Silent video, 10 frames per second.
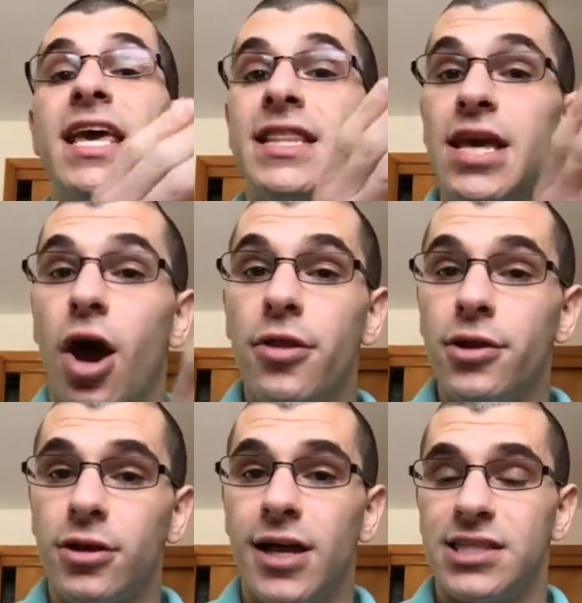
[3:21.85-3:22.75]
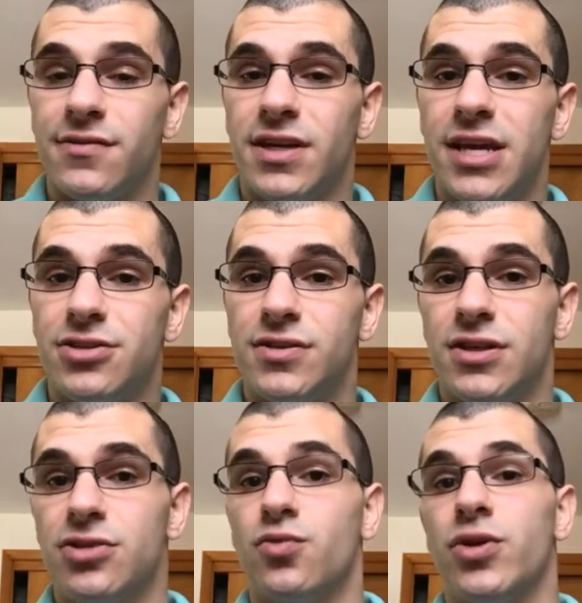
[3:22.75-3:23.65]
in the other classification
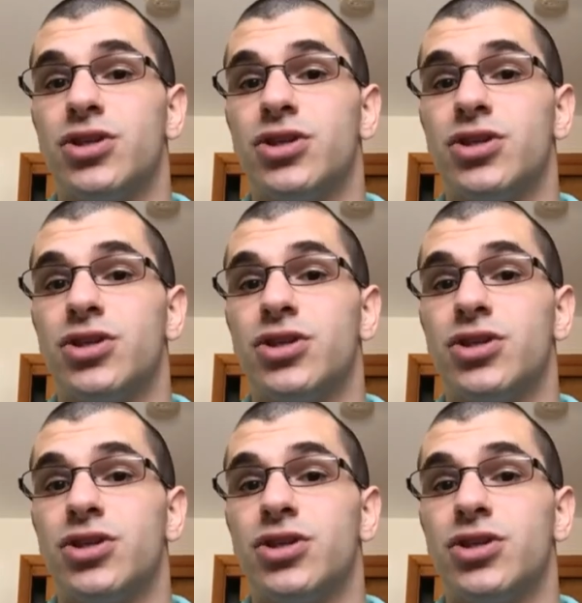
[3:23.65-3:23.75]
syndrome,